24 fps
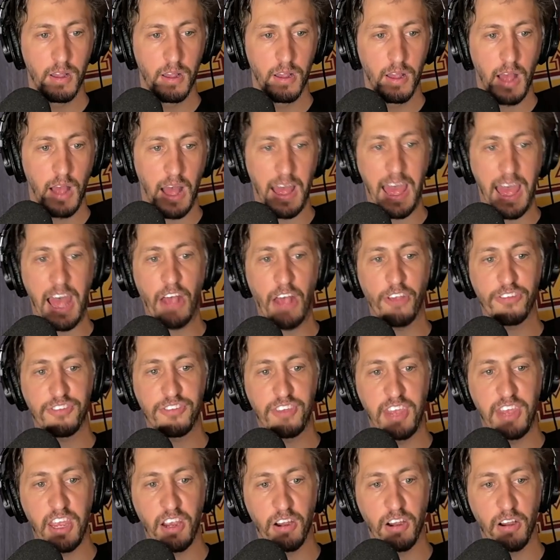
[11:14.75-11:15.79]
a hell
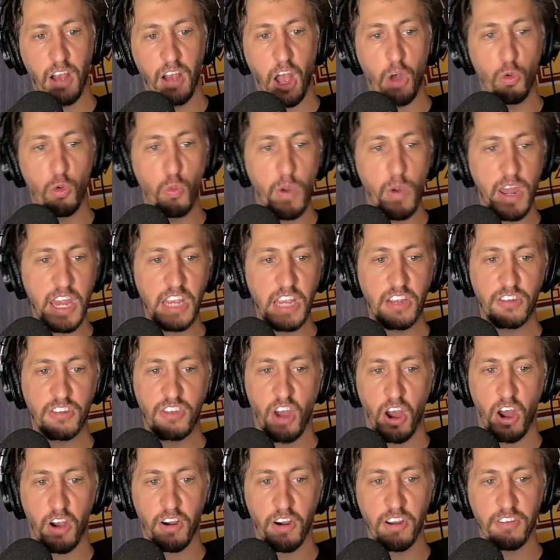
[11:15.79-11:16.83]
skier, a wedding
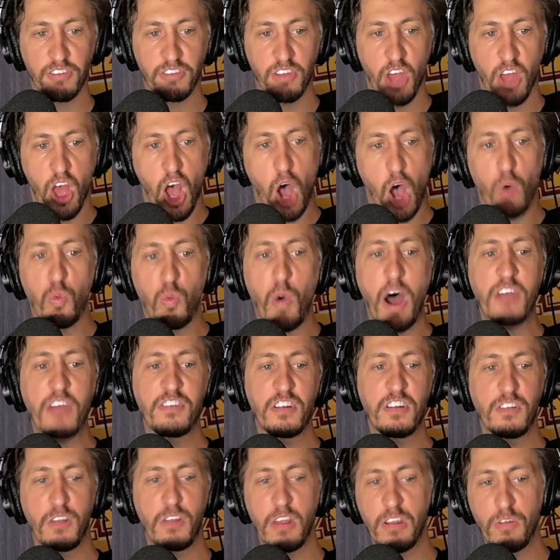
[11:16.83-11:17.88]
guitarist, a
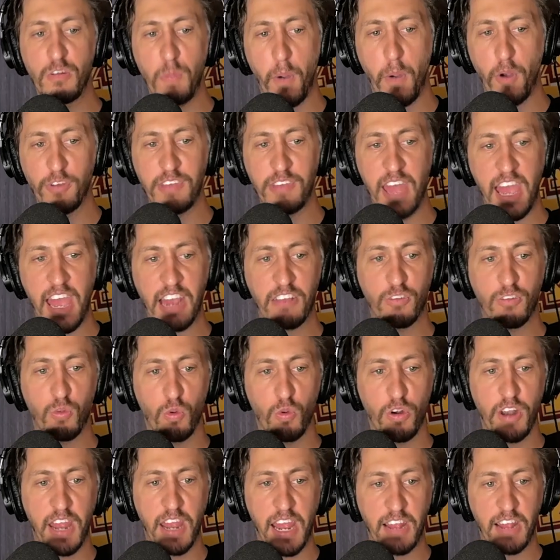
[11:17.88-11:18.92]
Washington Post
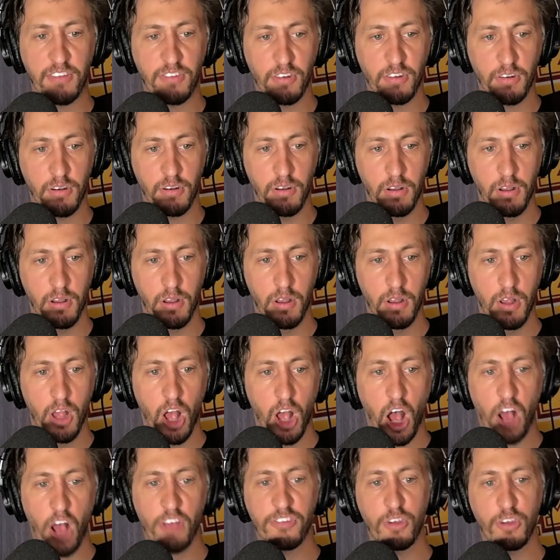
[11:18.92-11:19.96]
X-word answer,
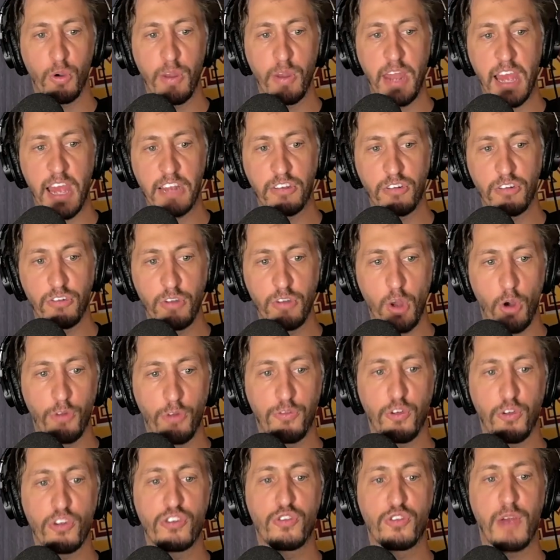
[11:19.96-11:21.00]
also an actor known
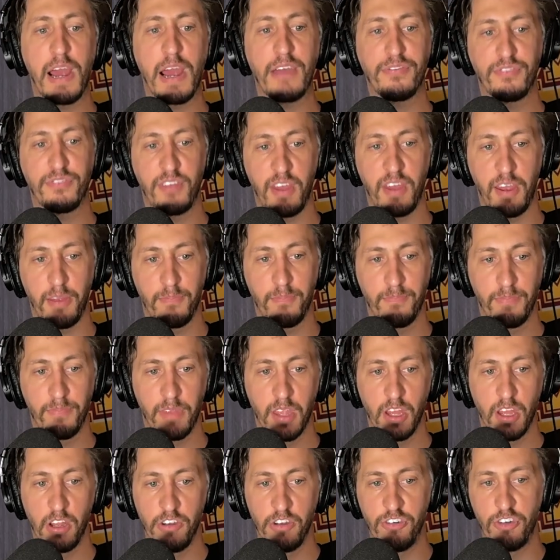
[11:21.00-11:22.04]
for Draft Day,
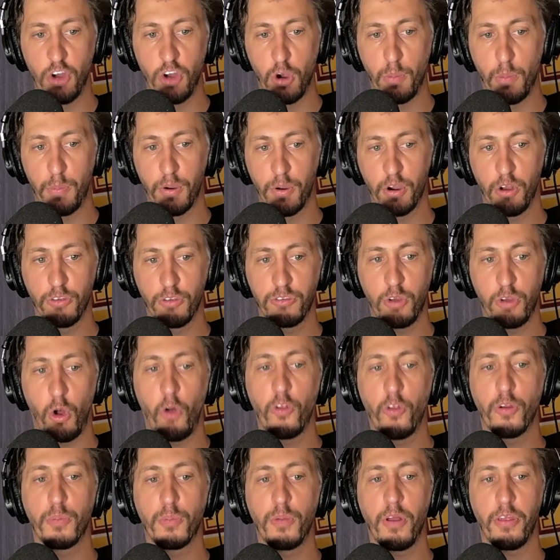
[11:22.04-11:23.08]
Joe Burrow's
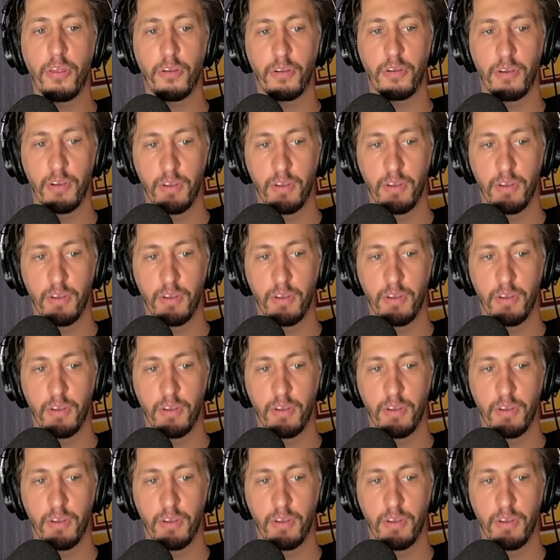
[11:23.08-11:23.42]
older brother.